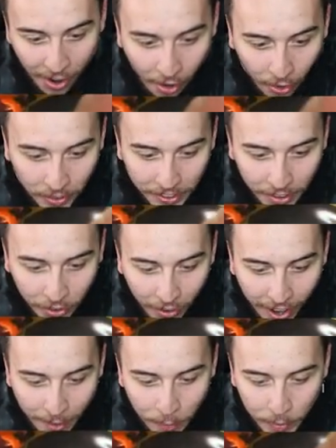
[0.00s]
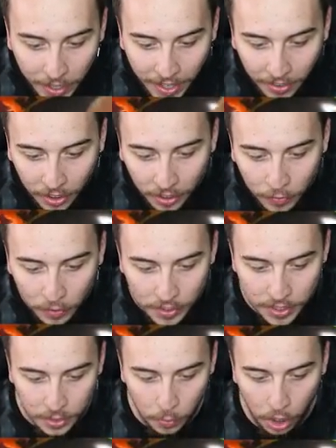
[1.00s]
Holy crap, we gotta look for the
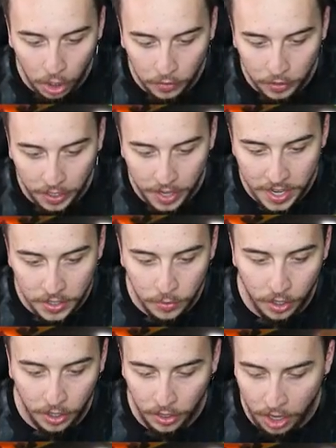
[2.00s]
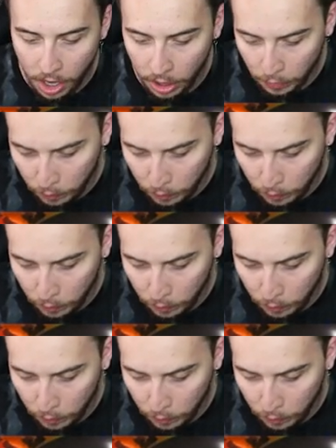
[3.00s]
swirl. There is one on the holo